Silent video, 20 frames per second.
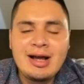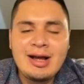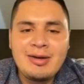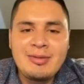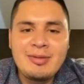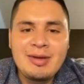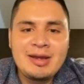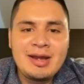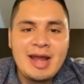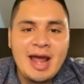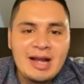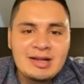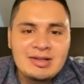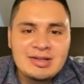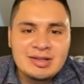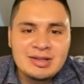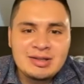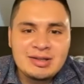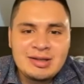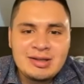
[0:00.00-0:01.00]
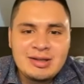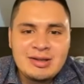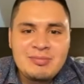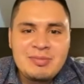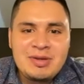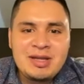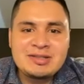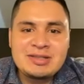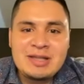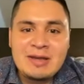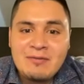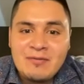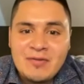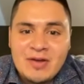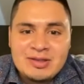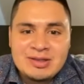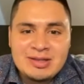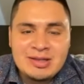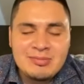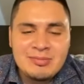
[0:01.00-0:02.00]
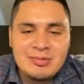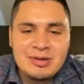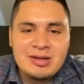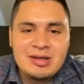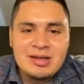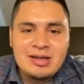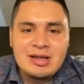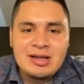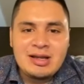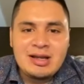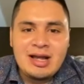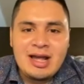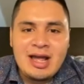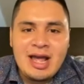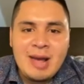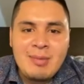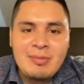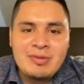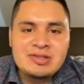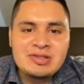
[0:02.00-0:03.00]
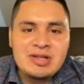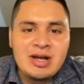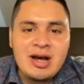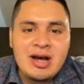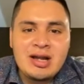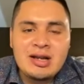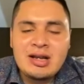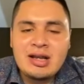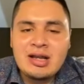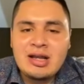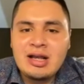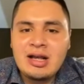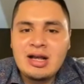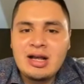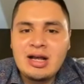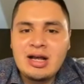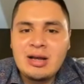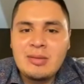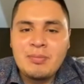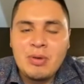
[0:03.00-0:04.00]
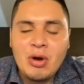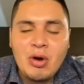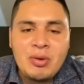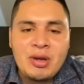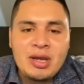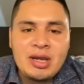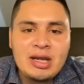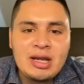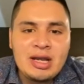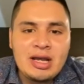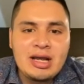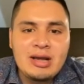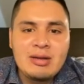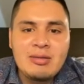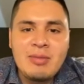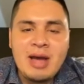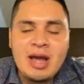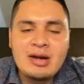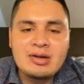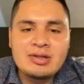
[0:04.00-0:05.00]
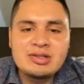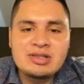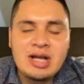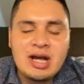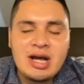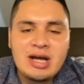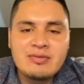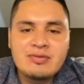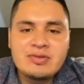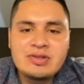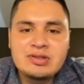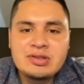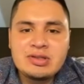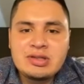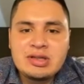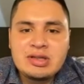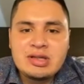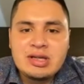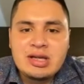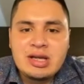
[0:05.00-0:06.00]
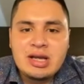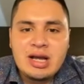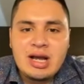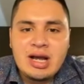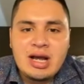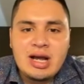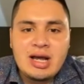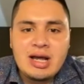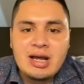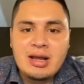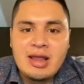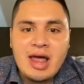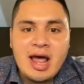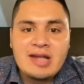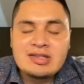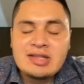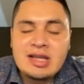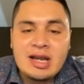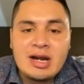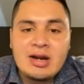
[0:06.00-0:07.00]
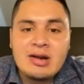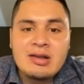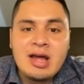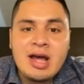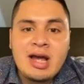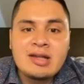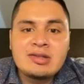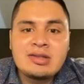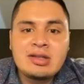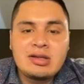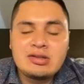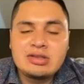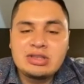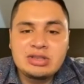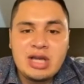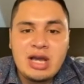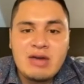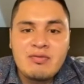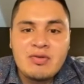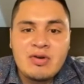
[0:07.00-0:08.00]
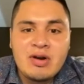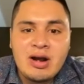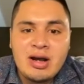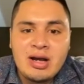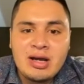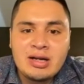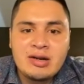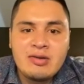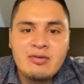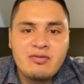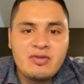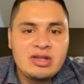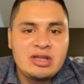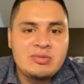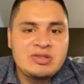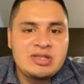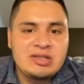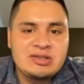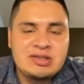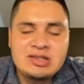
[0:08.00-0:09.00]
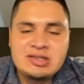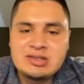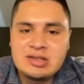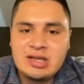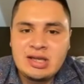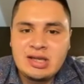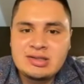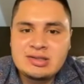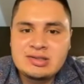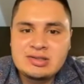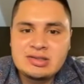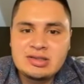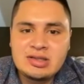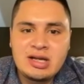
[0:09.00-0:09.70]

enact it because they fund them. Amazon, Boeing, Microsoft, Alaska Airlines, Chevron, Phillips 66,